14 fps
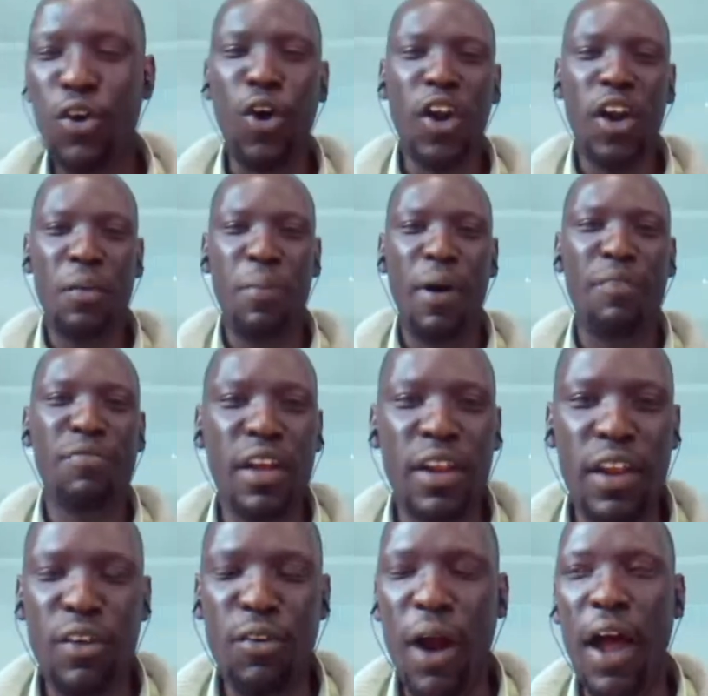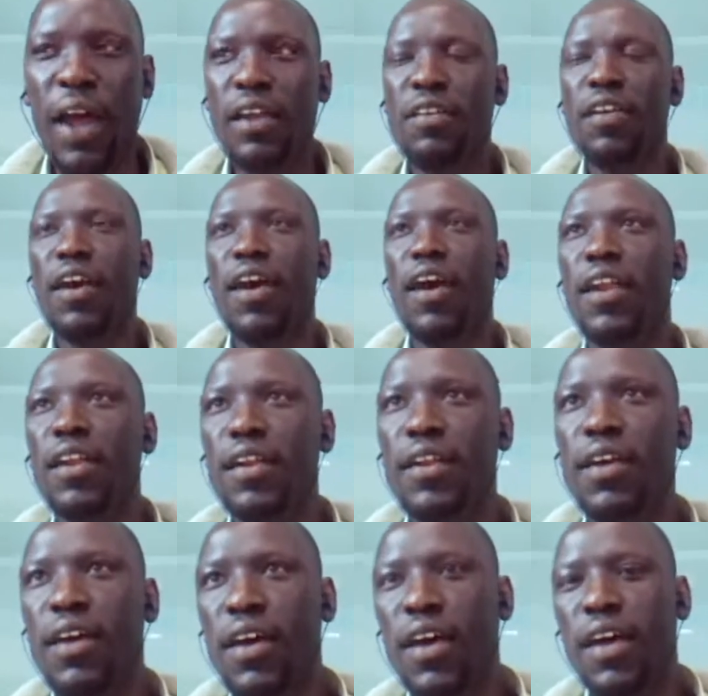got it perfectly right,
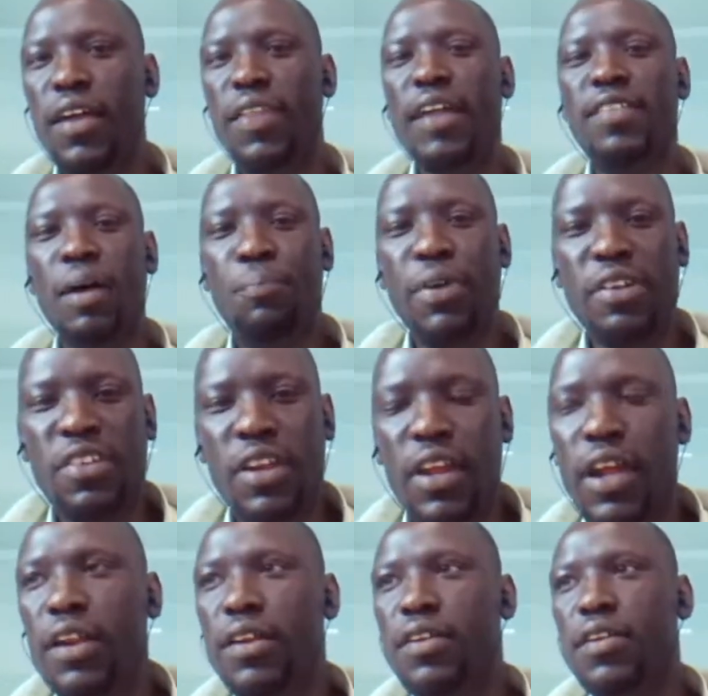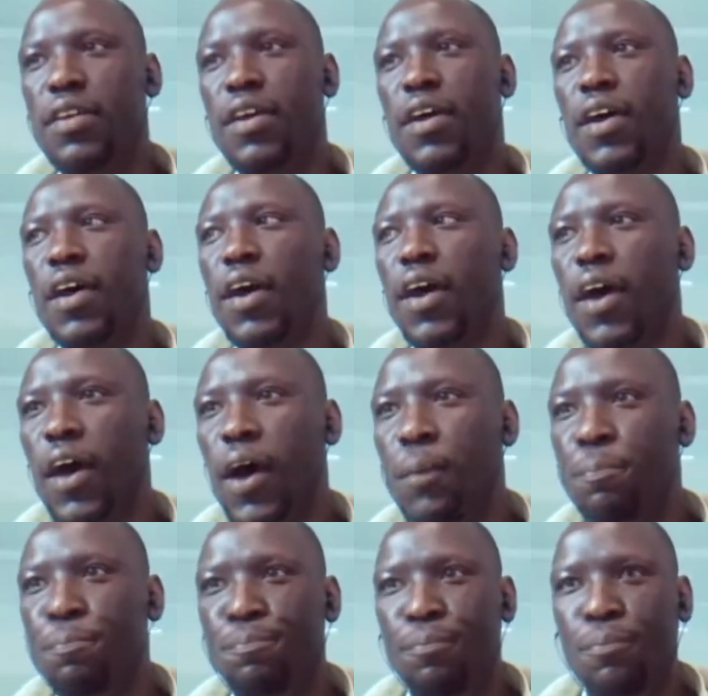and that's a precedent
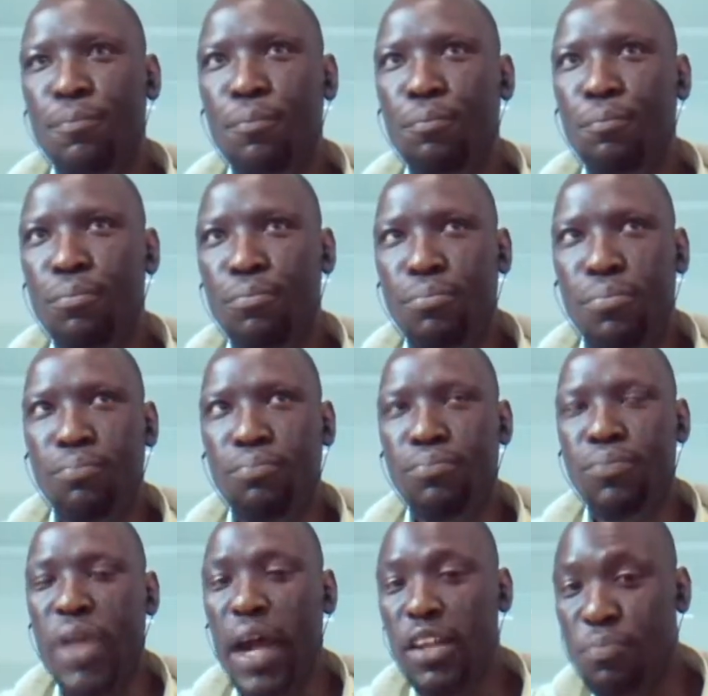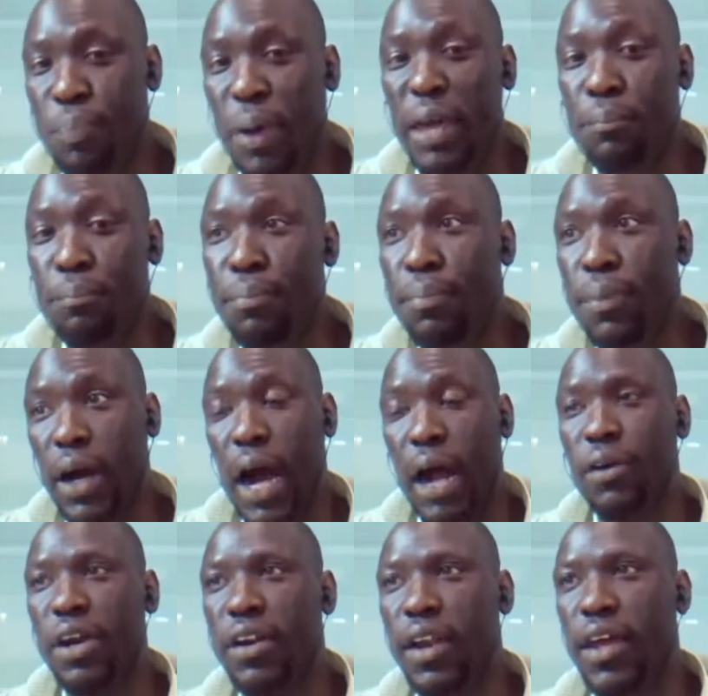that is being
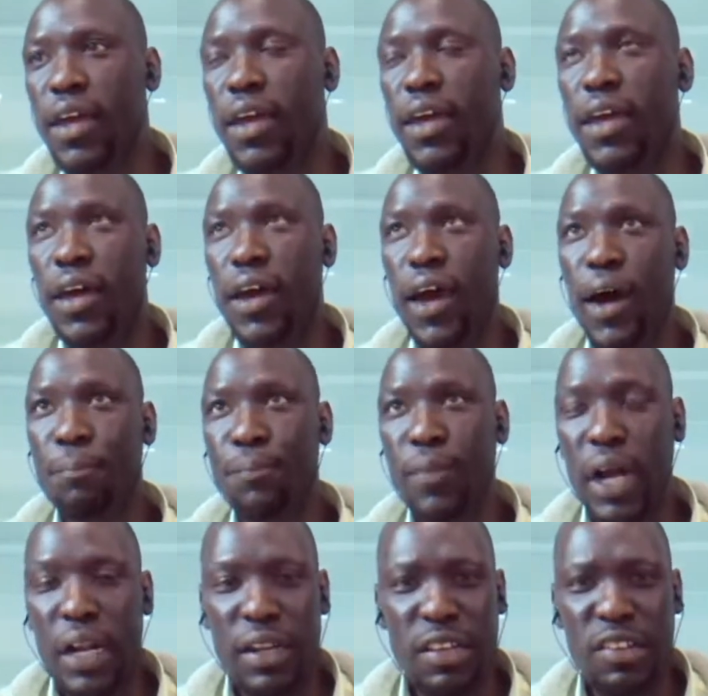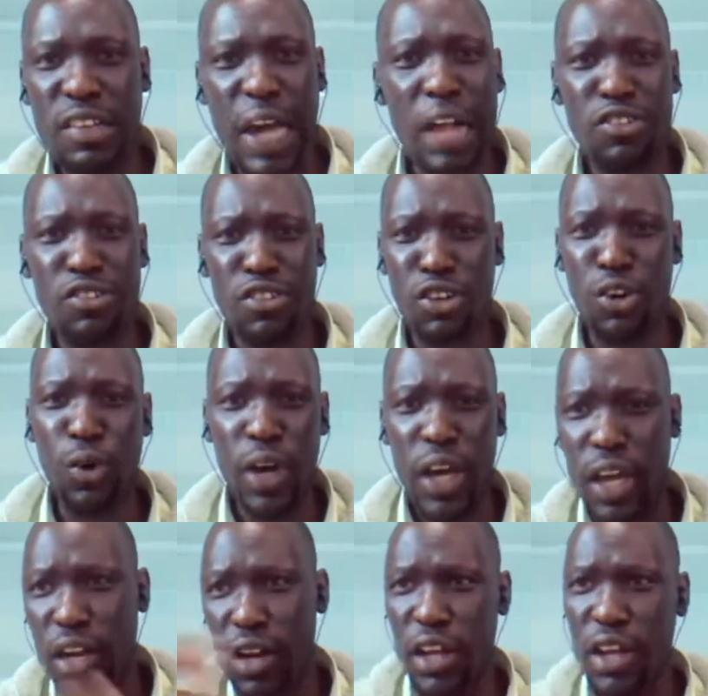currently discussed,
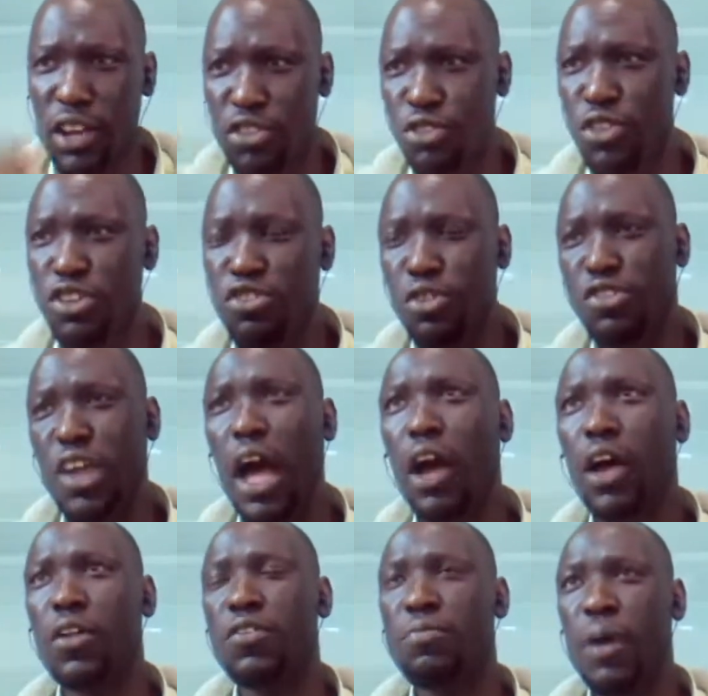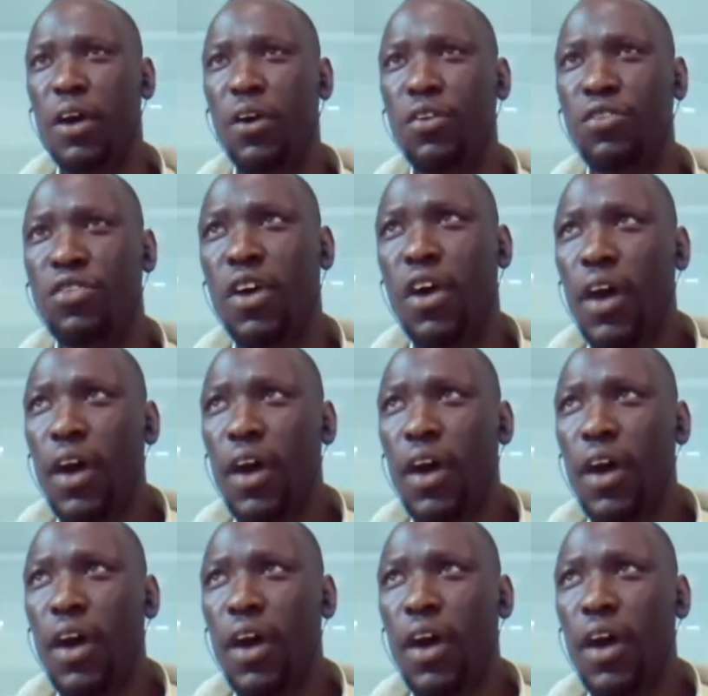in judicial circles, because